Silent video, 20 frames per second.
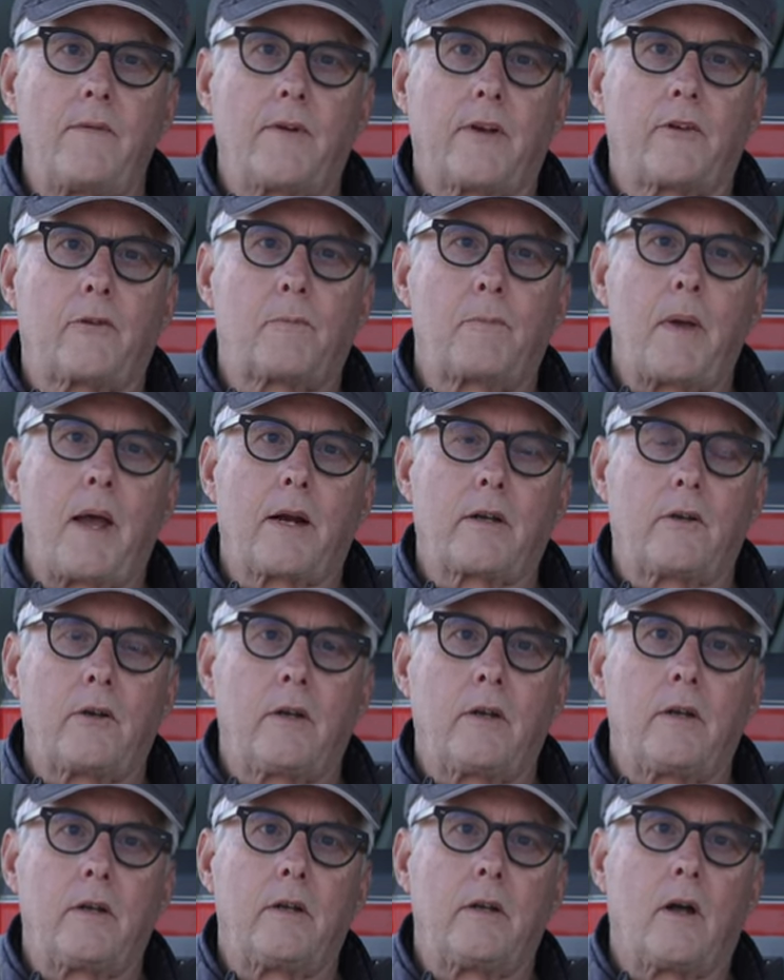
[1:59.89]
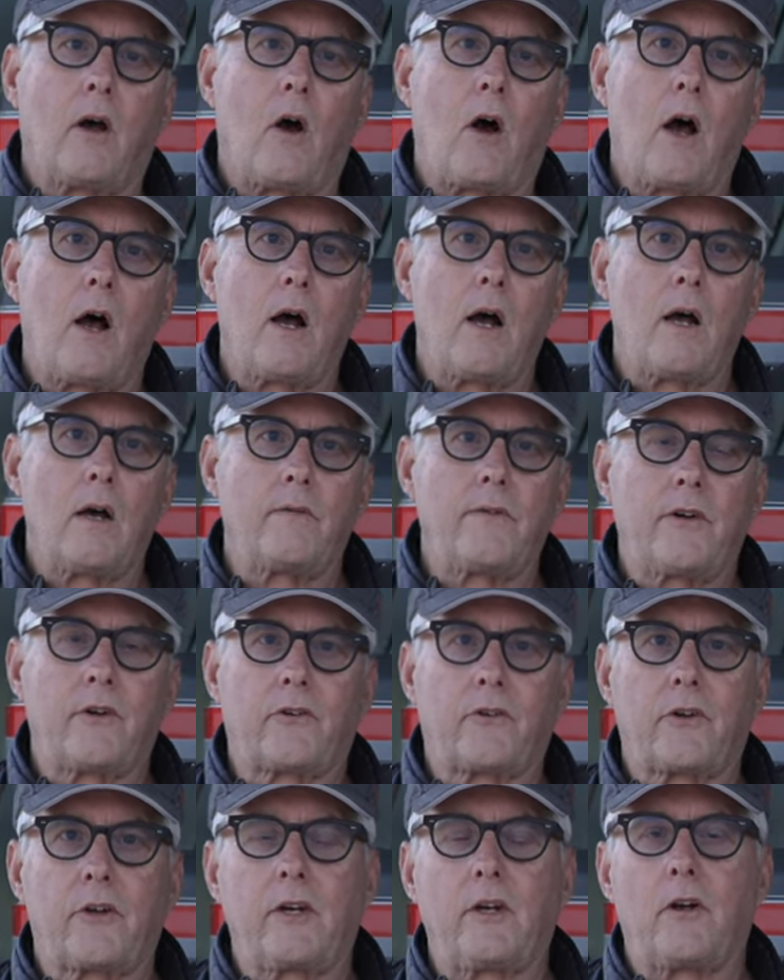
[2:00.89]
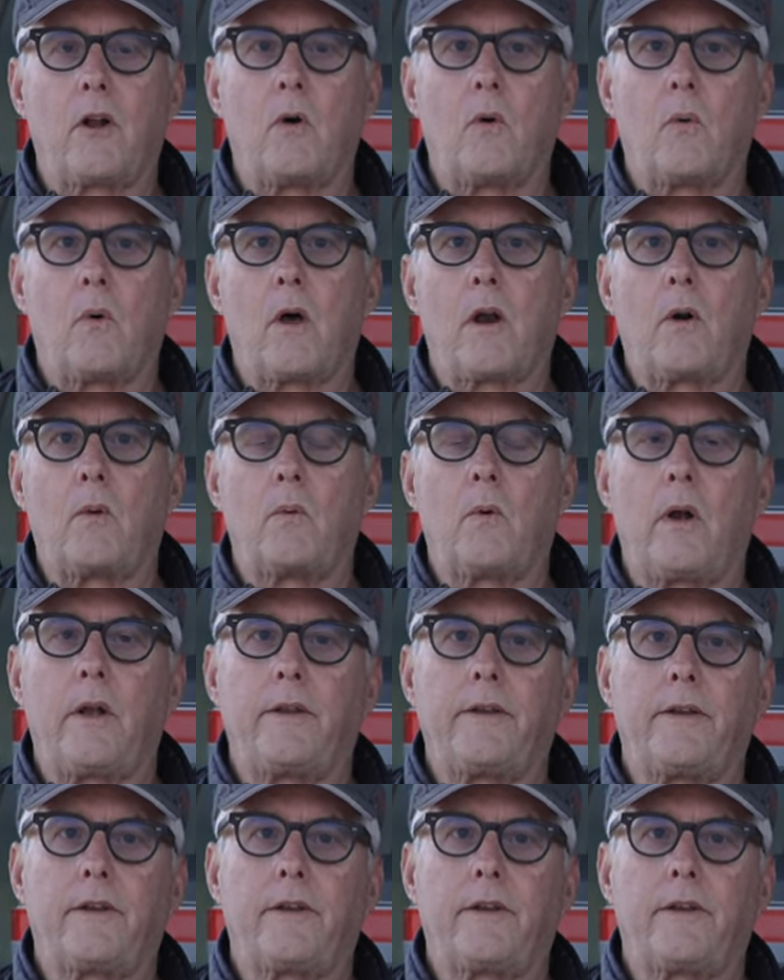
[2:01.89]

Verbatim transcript: of expected. Obviously, you don't want to run